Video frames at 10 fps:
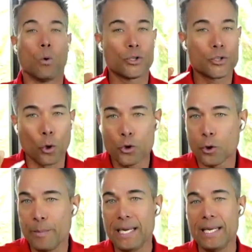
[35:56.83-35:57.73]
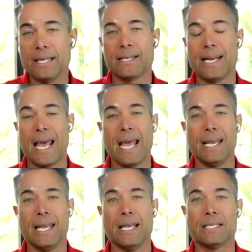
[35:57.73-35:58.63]
social media today
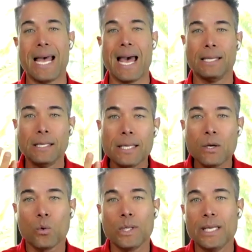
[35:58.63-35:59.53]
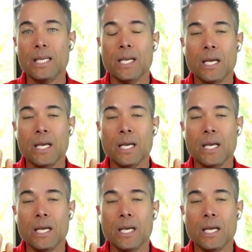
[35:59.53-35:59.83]
is that literally